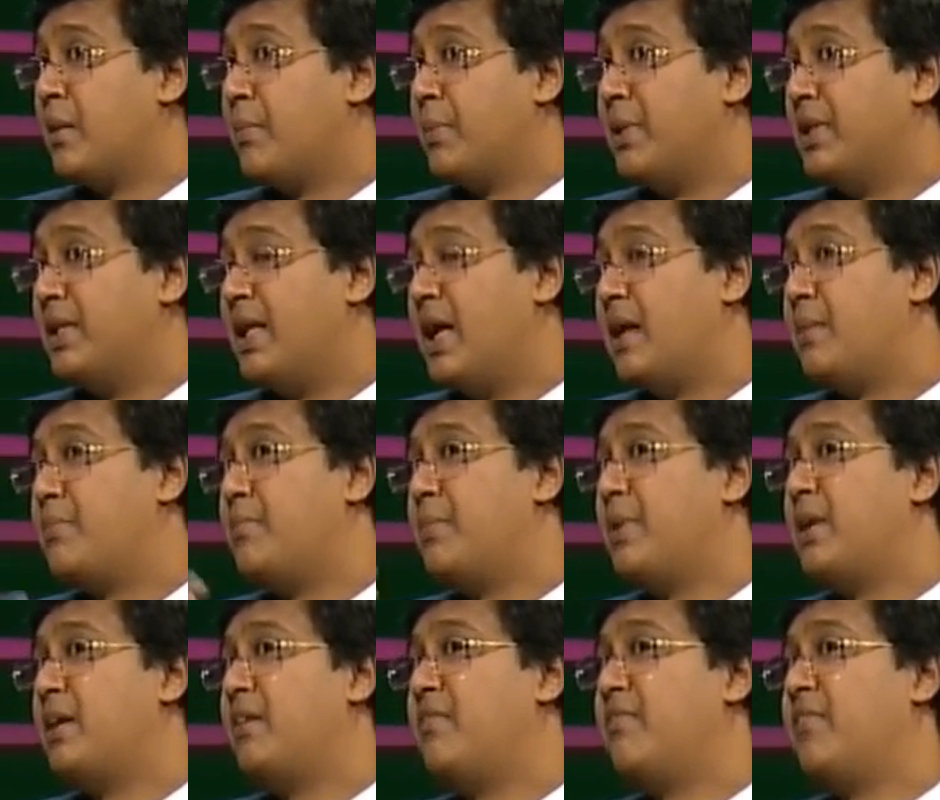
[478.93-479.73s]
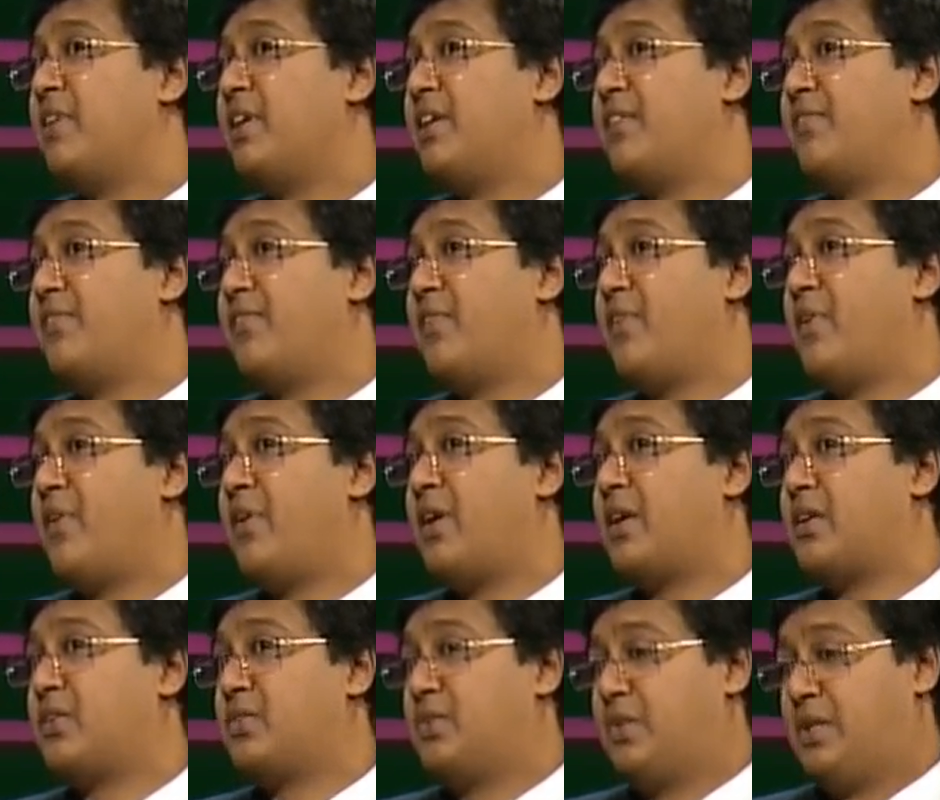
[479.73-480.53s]
But that made way
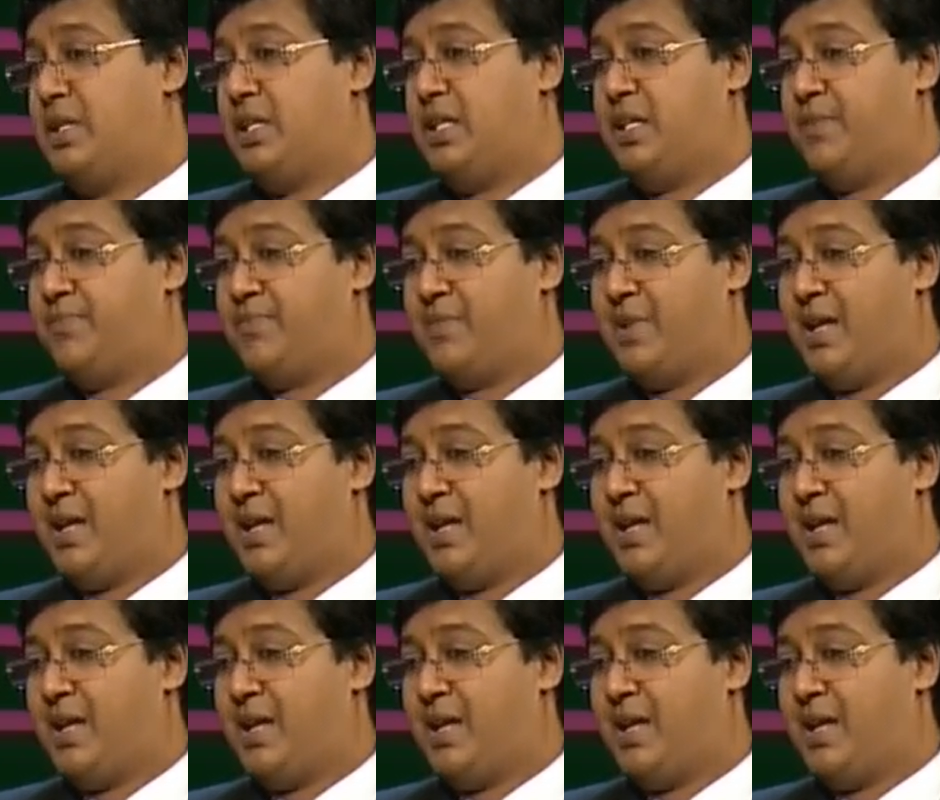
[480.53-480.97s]
for actually